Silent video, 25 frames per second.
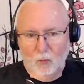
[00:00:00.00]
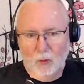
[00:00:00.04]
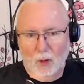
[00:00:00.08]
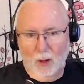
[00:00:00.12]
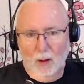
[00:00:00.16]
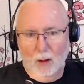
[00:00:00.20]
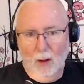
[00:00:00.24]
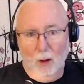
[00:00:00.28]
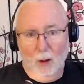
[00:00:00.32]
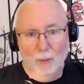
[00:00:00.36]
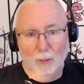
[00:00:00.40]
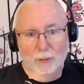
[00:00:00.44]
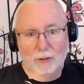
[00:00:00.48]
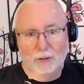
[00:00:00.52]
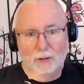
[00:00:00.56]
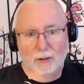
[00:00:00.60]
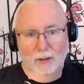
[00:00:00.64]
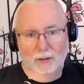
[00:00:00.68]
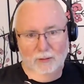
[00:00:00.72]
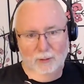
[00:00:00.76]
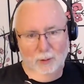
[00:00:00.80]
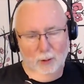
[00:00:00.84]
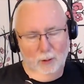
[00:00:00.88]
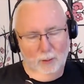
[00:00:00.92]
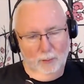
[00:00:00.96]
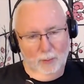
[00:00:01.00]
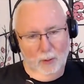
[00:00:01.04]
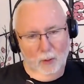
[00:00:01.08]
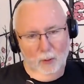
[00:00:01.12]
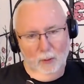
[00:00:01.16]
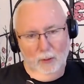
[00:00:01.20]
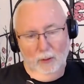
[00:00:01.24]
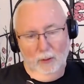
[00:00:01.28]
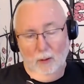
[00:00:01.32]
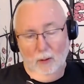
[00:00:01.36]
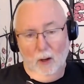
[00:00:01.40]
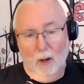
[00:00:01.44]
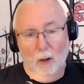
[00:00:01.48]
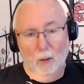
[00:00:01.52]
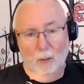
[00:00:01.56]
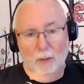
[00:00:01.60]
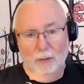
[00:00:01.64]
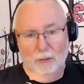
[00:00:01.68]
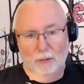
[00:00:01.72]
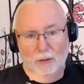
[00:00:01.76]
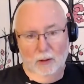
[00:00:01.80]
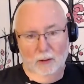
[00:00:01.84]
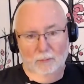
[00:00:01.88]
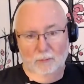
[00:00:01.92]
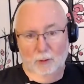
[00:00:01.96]
always says your opponent always
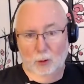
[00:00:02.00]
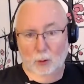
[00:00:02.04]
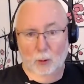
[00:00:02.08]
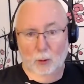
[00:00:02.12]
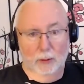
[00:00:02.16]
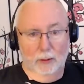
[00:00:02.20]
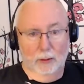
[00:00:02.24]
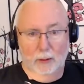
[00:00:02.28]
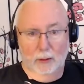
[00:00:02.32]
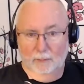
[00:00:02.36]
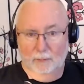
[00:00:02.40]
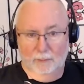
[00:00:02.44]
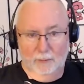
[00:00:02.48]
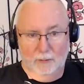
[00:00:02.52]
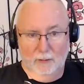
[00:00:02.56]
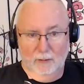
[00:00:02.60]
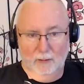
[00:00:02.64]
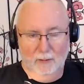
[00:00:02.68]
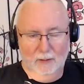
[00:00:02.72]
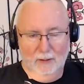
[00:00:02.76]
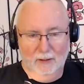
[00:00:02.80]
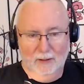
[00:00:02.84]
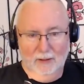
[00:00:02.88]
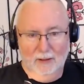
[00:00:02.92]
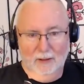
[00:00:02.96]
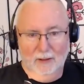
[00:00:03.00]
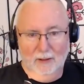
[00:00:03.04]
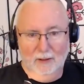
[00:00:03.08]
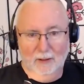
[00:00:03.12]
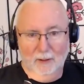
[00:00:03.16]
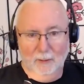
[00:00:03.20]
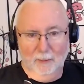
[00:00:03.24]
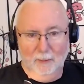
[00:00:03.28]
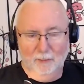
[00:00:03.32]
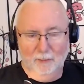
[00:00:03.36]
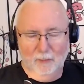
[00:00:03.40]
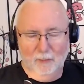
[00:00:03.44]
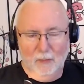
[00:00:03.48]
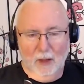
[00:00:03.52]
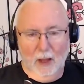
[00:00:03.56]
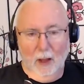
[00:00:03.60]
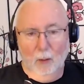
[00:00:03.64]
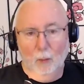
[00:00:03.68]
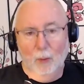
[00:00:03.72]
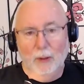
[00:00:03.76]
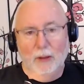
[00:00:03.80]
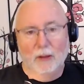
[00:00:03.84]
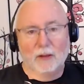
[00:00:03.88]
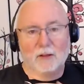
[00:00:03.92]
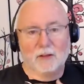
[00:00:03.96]
gives you a gift, and
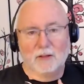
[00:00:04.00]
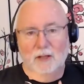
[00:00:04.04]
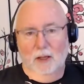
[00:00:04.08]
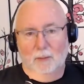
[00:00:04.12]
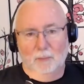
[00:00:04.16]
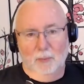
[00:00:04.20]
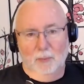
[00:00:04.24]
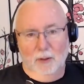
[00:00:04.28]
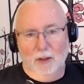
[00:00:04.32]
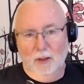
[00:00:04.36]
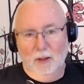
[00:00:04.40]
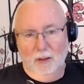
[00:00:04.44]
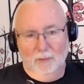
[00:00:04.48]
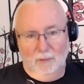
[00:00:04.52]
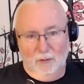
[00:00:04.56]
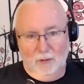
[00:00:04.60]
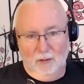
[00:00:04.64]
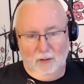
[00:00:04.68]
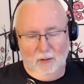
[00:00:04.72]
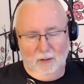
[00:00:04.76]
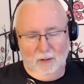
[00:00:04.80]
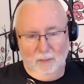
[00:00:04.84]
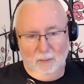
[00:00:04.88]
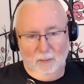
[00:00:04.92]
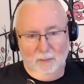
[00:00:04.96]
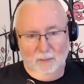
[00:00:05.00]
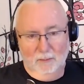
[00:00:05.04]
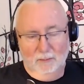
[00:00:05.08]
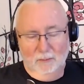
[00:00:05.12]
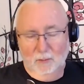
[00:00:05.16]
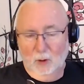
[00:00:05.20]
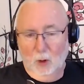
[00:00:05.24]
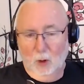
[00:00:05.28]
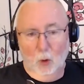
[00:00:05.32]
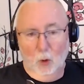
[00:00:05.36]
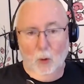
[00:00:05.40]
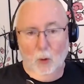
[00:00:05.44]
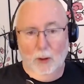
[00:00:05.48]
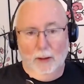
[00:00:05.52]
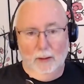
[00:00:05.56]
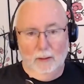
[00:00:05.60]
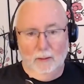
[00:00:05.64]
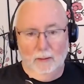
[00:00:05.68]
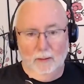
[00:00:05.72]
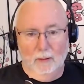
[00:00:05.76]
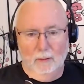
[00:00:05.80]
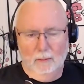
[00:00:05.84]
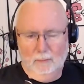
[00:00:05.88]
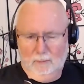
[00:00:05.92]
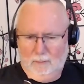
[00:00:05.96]
we accept gifts
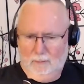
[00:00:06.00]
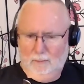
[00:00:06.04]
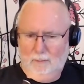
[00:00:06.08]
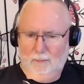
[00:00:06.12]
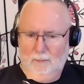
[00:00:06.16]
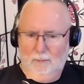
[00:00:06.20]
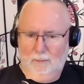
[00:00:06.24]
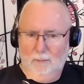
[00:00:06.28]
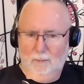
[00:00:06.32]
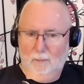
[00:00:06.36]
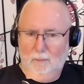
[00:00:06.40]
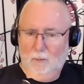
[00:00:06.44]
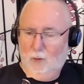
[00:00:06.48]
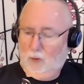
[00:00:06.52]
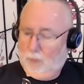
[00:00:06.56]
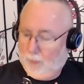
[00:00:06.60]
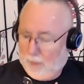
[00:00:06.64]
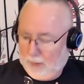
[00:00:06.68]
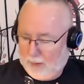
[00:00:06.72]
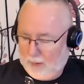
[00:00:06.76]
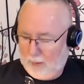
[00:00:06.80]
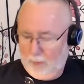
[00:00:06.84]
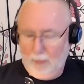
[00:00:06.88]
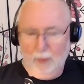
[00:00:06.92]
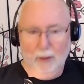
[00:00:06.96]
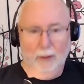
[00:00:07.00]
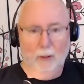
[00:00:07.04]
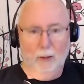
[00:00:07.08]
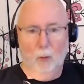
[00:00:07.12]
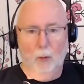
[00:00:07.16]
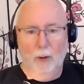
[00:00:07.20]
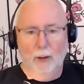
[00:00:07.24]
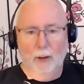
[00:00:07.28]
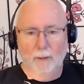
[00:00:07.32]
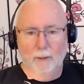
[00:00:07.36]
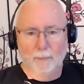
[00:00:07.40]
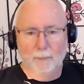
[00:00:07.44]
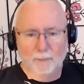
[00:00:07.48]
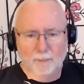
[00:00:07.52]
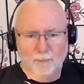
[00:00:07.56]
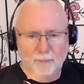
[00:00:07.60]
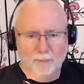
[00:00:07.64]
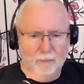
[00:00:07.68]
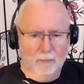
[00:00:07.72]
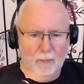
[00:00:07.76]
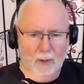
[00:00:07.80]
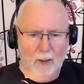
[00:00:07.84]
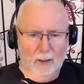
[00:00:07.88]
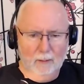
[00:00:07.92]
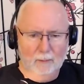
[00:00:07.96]
greatly. Speaking, by the way,
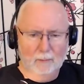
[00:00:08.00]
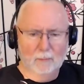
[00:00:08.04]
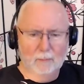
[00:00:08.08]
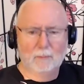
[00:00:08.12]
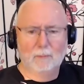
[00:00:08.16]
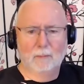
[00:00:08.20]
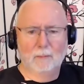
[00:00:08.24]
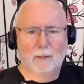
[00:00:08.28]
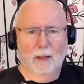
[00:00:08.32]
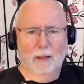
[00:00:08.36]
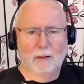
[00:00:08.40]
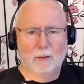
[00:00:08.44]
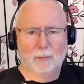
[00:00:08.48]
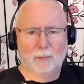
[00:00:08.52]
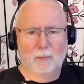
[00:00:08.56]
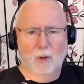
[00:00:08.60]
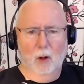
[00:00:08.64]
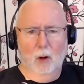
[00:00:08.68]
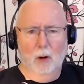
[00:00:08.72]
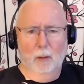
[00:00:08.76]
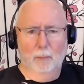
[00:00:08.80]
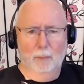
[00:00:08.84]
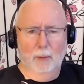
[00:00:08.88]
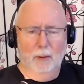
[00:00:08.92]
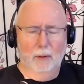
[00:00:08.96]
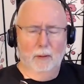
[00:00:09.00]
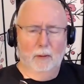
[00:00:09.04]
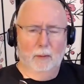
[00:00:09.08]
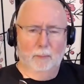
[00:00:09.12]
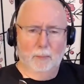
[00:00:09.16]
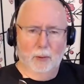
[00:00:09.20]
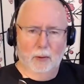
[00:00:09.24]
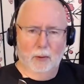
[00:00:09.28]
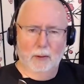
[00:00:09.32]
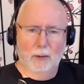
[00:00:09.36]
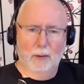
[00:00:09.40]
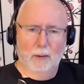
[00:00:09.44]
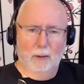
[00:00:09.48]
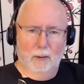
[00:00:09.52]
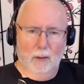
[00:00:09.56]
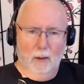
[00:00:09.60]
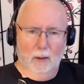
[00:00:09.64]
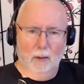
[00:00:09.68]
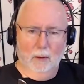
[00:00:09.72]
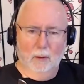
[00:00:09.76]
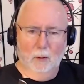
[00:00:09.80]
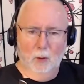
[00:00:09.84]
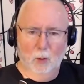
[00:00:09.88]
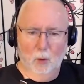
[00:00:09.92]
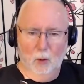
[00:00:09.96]
that's been pretty
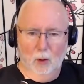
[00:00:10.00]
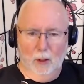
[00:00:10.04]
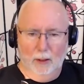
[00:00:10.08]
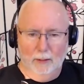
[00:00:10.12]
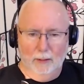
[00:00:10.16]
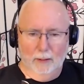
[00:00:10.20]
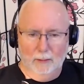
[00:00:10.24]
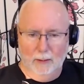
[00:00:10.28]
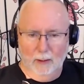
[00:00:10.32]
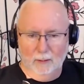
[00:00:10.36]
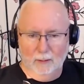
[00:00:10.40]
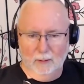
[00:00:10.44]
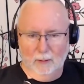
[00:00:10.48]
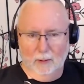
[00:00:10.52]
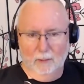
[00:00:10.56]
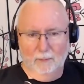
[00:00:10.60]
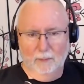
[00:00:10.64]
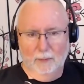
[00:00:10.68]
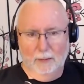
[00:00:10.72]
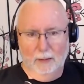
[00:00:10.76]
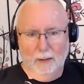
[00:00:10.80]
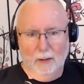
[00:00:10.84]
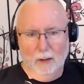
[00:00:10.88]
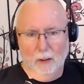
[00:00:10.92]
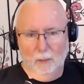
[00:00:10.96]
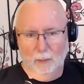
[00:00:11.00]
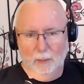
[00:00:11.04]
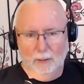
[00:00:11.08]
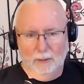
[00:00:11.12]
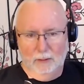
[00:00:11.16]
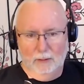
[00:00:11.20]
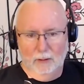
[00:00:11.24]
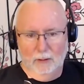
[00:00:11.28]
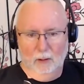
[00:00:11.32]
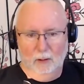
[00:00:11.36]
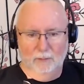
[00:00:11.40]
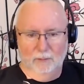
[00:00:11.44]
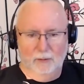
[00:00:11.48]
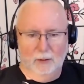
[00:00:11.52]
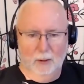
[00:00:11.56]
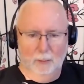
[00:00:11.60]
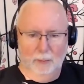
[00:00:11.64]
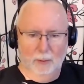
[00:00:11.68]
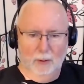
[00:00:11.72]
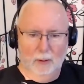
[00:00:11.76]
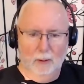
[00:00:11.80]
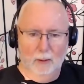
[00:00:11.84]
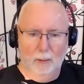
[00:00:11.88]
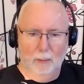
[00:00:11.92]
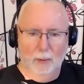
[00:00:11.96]
darn cool. I test everything on myself
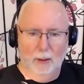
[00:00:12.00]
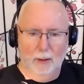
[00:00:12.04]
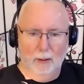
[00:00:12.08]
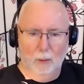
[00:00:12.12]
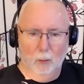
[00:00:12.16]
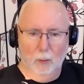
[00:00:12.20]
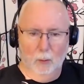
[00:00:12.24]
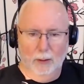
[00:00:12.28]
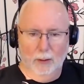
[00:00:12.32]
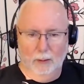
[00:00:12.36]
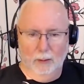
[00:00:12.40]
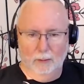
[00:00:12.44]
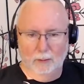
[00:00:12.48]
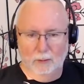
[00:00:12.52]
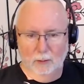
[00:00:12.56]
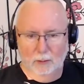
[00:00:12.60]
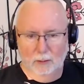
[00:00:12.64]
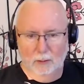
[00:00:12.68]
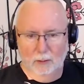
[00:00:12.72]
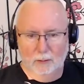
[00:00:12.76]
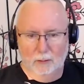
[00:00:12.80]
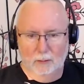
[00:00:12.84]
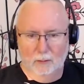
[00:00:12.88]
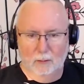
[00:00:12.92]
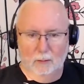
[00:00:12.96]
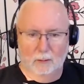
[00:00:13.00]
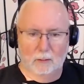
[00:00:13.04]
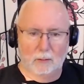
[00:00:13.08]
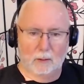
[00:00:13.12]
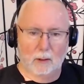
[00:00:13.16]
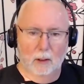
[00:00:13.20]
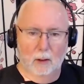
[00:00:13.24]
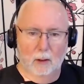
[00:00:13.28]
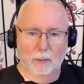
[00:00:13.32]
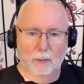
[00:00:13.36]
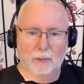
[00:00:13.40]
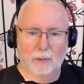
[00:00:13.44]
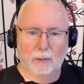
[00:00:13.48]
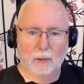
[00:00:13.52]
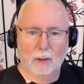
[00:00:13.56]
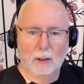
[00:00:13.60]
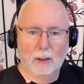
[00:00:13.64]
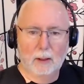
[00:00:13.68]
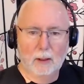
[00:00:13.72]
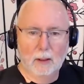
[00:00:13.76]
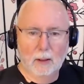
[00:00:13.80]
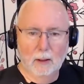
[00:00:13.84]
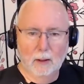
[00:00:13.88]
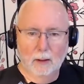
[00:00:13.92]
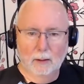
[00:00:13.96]
typically, by the way, and so this is a stealth
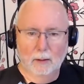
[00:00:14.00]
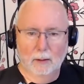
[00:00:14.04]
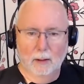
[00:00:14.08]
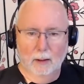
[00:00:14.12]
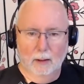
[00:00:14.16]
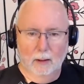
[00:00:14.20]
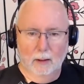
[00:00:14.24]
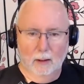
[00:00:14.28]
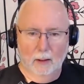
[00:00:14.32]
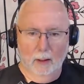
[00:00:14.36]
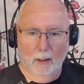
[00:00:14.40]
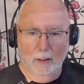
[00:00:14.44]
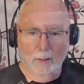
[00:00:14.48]
that I